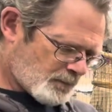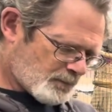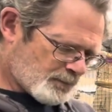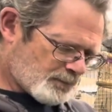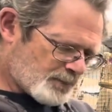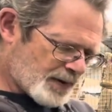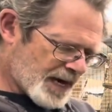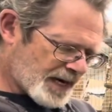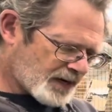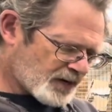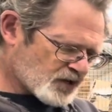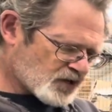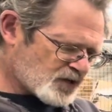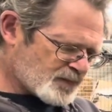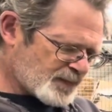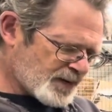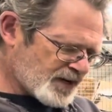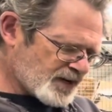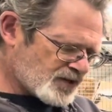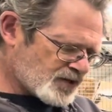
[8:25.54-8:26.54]
Back in
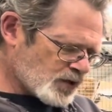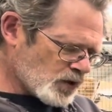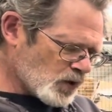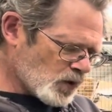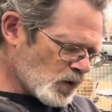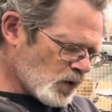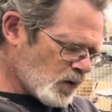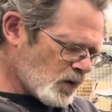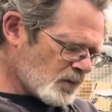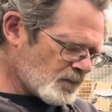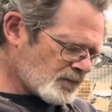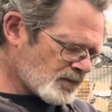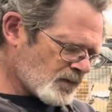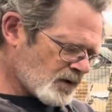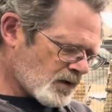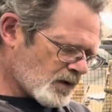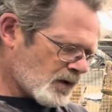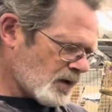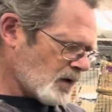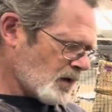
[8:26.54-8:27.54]
speed 2,
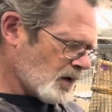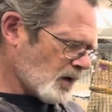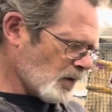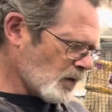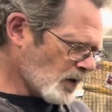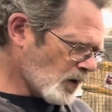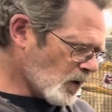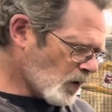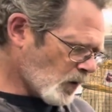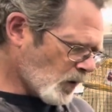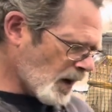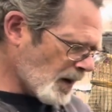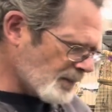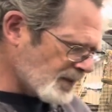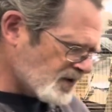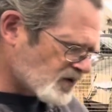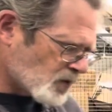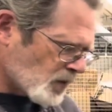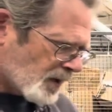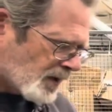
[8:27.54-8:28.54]
and we'll go right
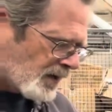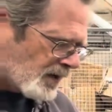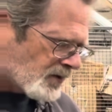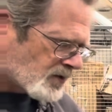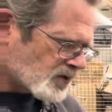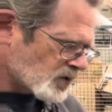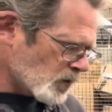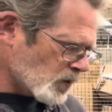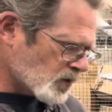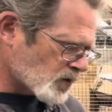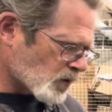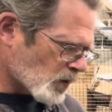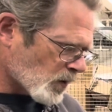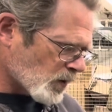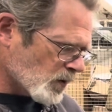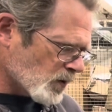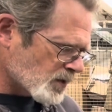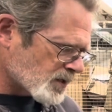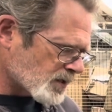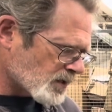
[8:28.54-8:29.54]
between these two
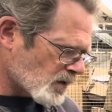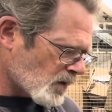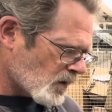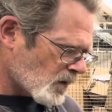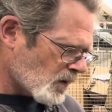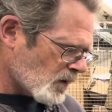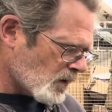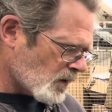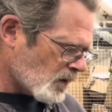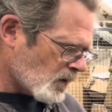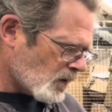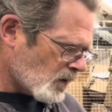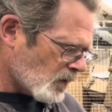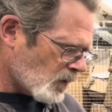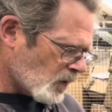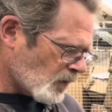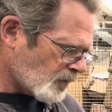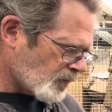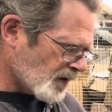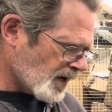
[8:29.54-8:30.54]
screws, and
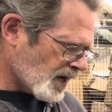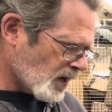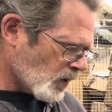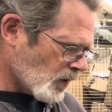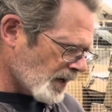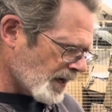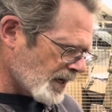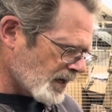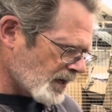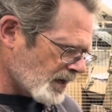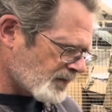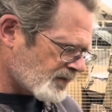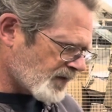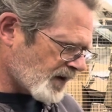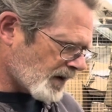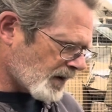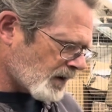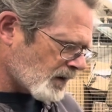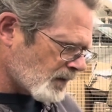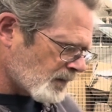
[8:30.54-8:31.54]
hopefully I don't hit anything.